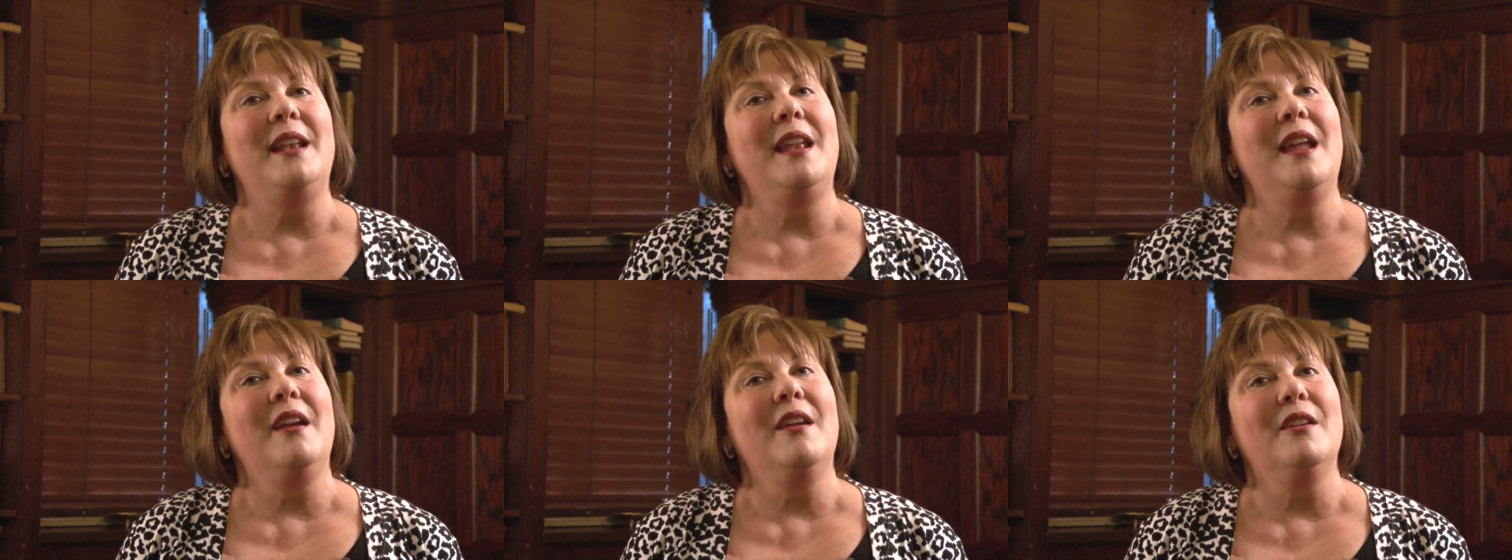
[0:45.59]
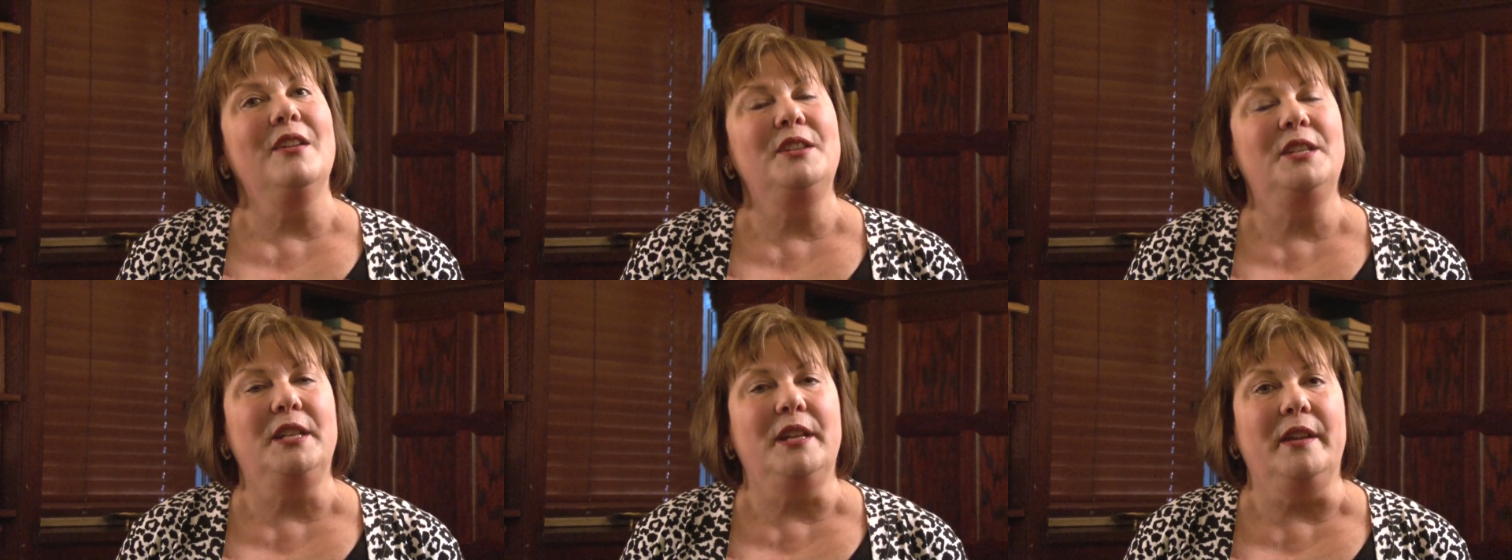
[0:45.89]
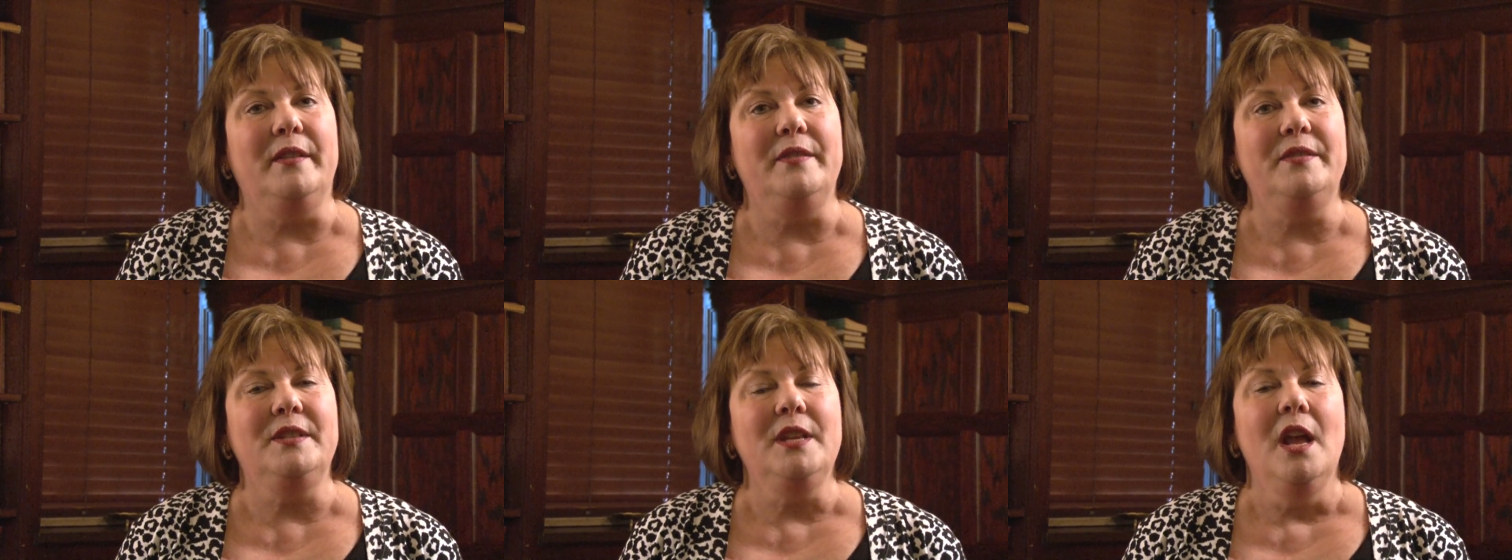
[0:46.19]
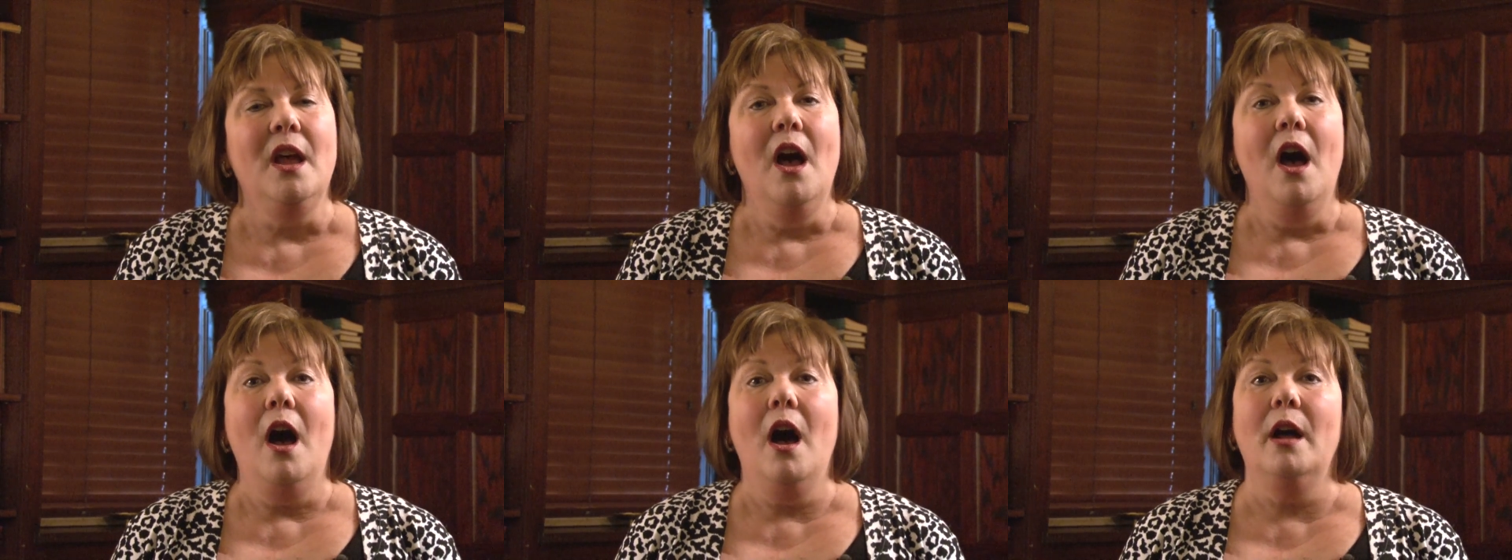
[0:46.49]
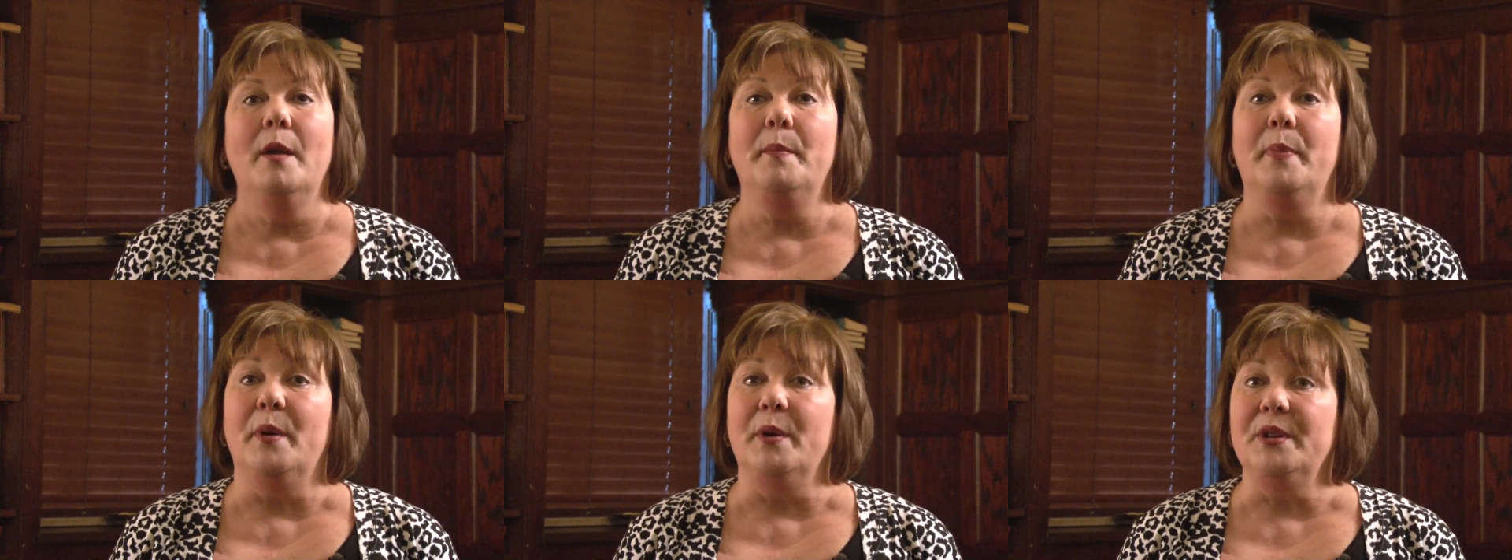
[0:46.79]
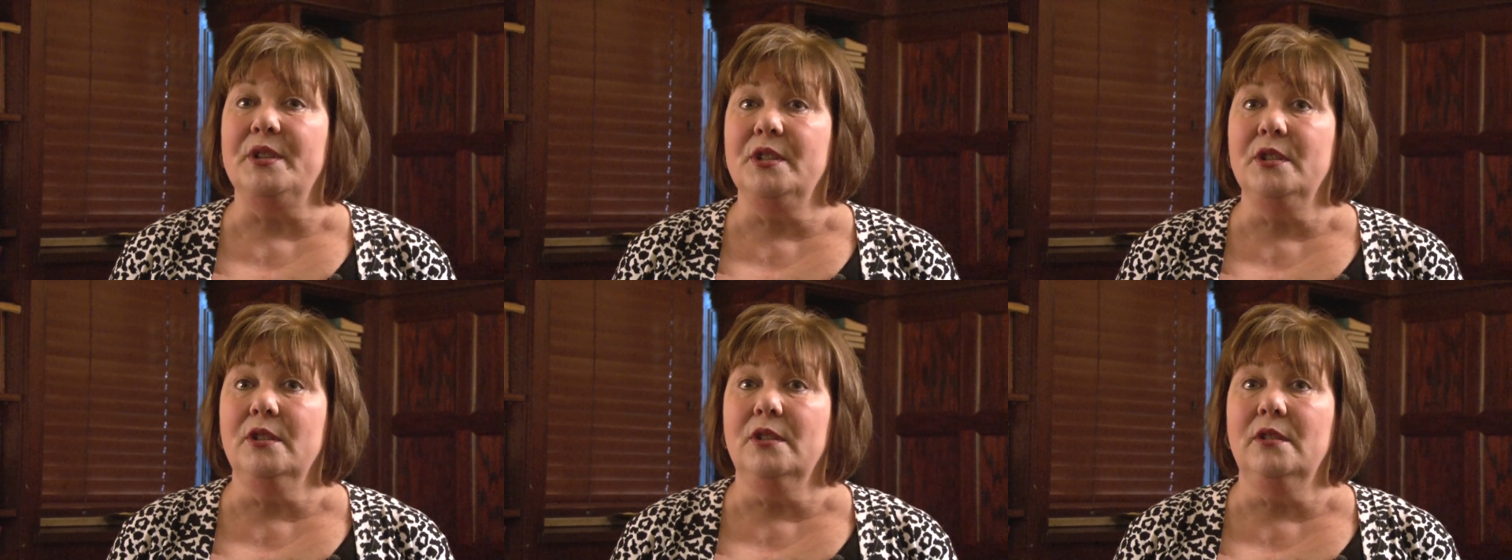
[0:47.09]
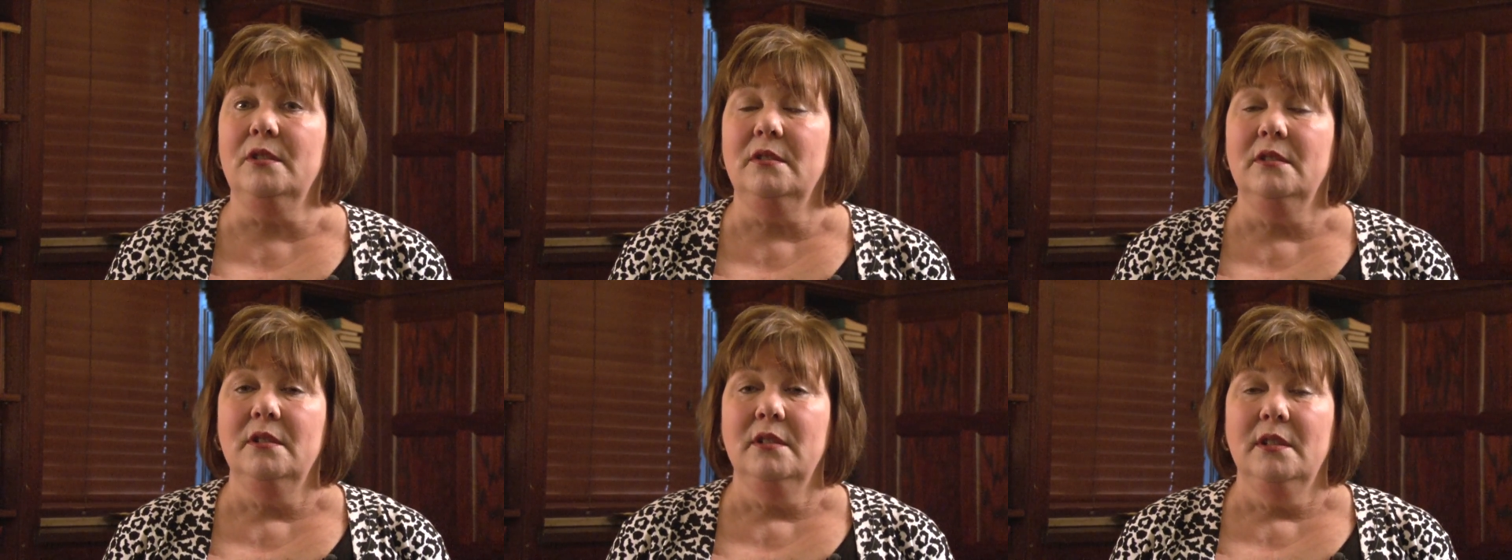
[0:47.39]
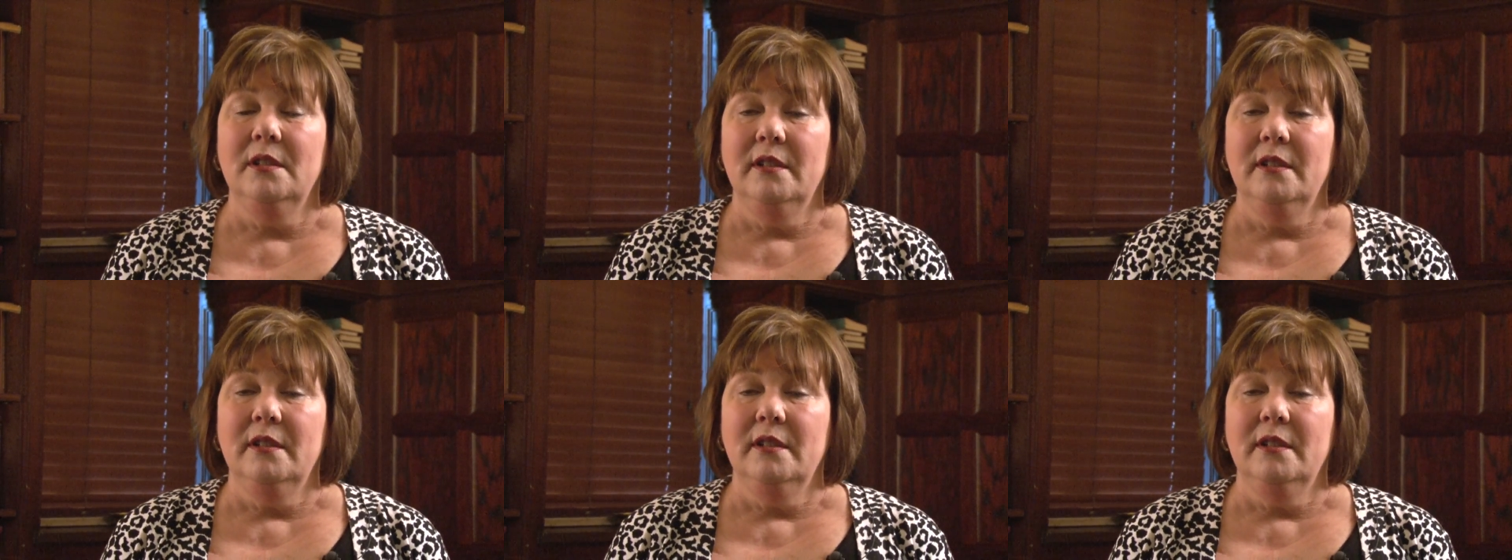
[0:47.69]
narratives on personal